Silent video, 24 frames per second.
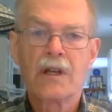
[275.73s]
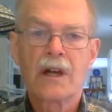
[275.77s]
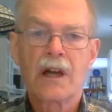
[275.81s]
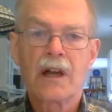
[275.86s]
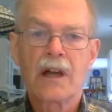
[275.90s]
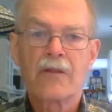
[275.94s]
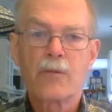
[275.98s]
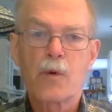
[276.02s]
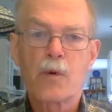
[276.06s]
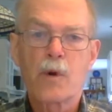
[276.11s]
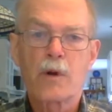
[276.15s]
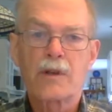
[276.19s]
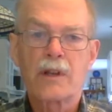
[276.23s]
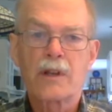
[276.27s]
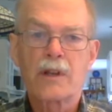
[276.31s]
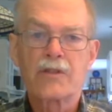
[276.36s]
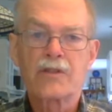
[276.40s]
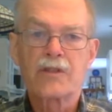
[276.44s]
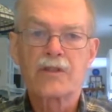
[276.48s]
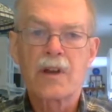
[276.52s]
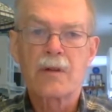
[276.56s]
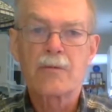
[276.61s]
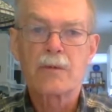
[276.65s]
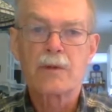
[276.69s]
I've worked on
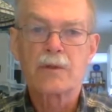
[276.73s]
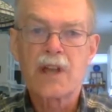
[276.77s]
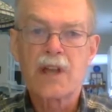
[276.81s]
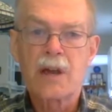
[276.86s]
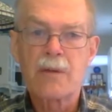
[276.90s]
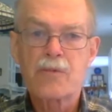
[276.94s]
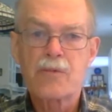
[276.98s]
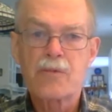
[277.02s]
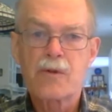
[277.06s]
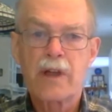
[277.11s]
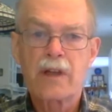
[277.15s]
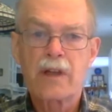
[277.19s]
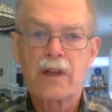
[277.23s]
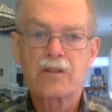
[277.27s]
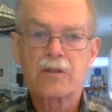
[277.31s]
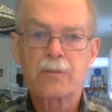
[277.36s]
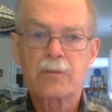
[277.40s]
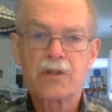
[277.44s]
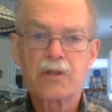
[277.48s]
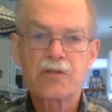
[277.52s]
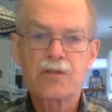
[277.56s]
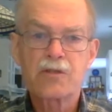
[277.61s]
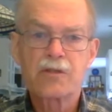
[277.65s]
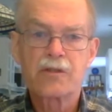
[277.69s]
several temporary
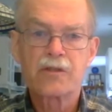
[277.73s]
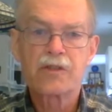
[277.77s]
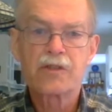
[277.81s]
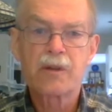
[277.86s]
exhibitions,